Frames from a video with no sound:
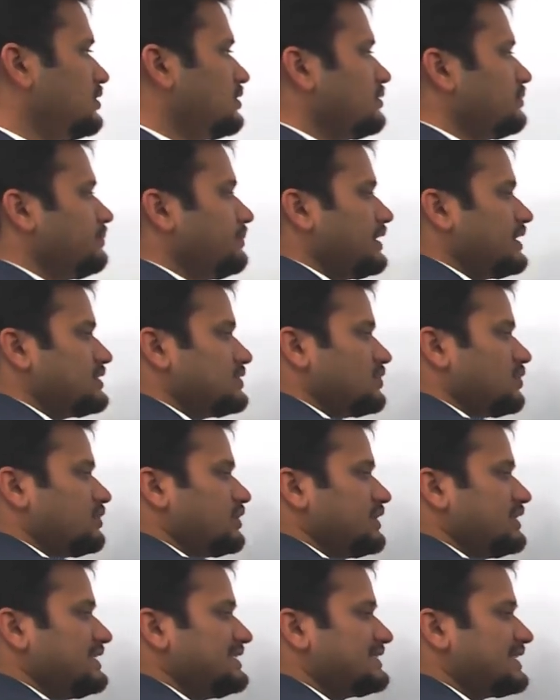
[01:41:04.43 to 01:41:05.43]
based on the
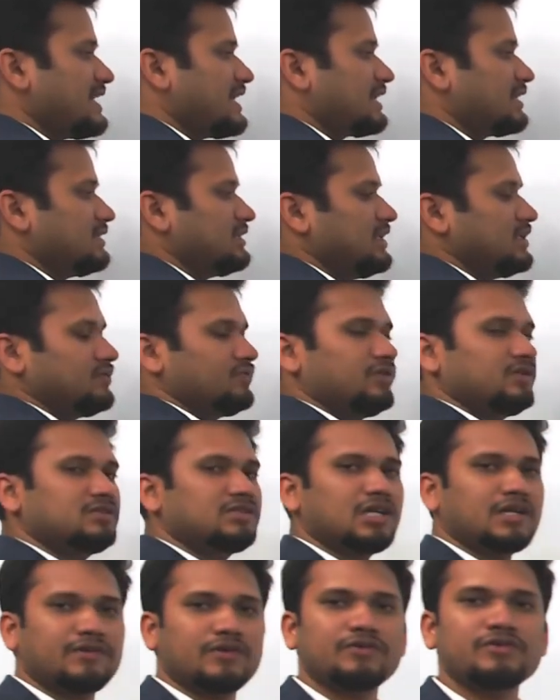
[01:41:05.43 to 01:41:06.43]
e tag. It will
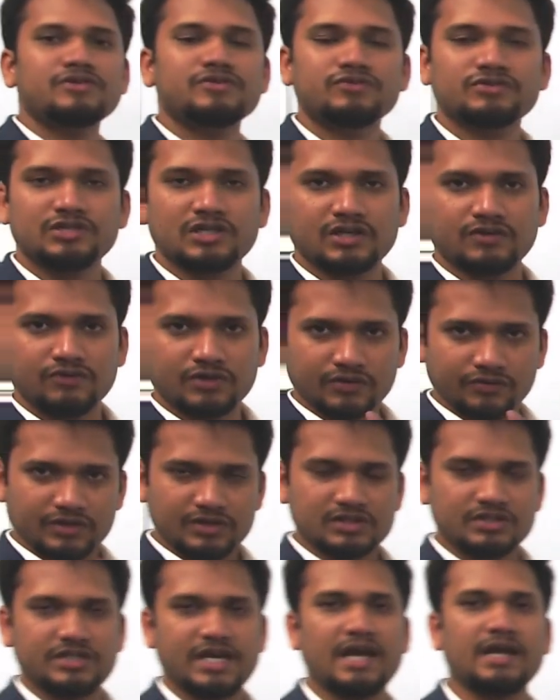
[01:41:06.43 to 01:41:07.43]
server will
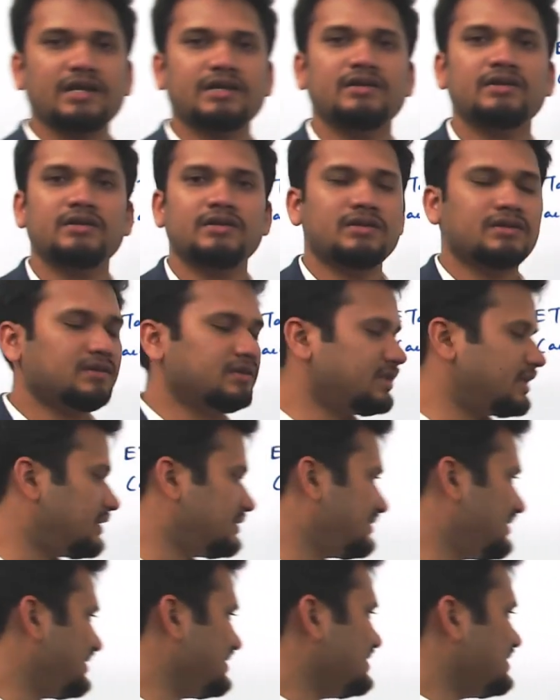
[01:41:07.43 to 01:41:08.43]
check that
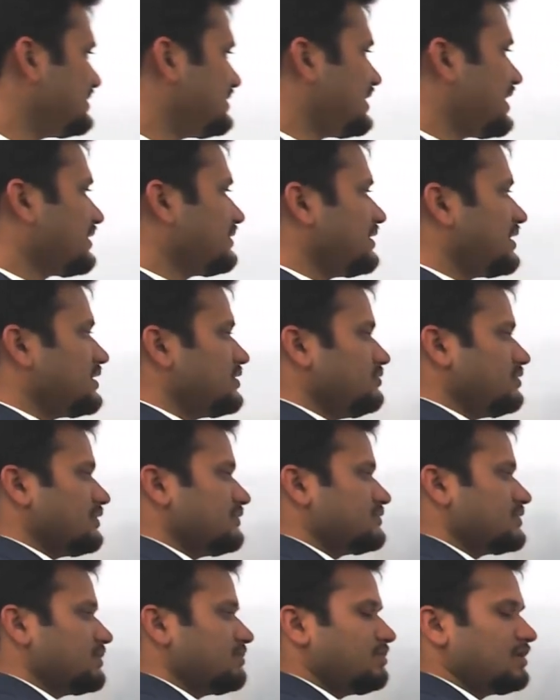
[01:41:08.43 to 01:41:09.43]
the e tag that you have
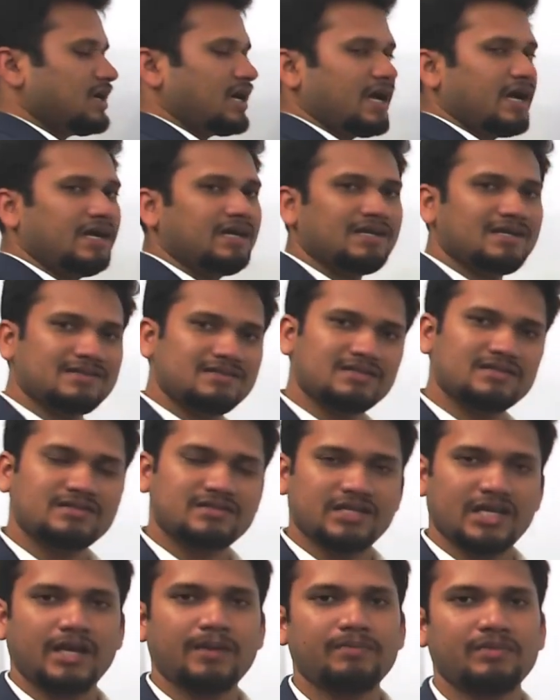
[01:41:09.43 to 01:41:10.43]
supplied is it
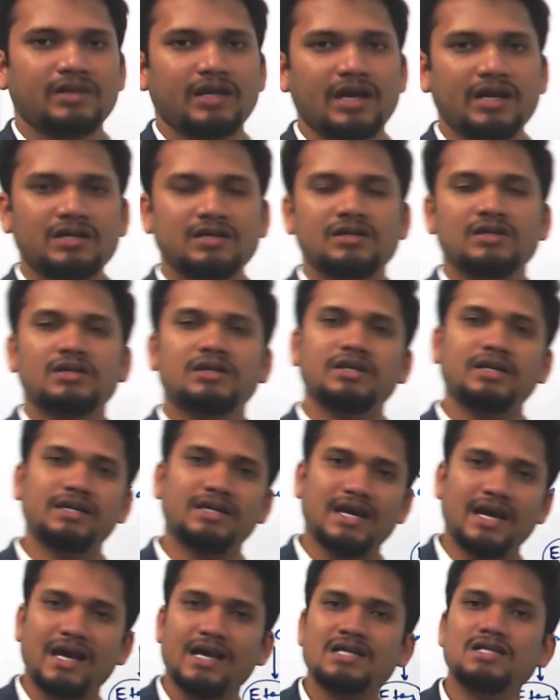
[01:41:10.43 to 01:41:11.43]
same that it
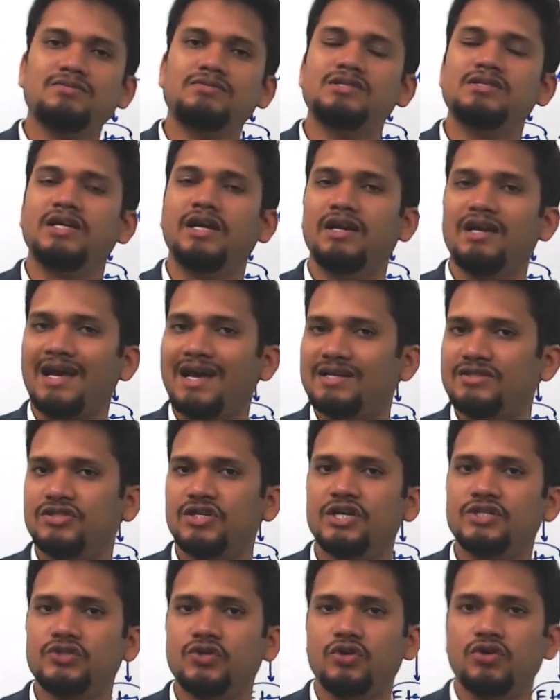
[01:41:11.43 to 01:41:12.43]
has, means data has
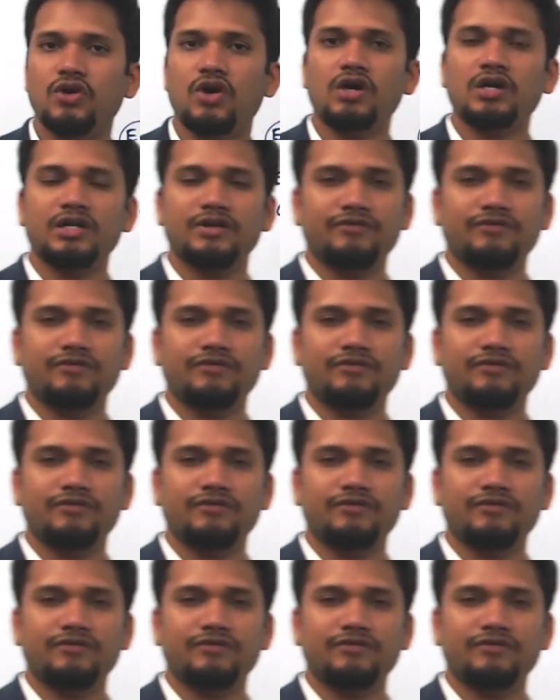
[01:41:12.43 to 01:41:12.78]
changed or not.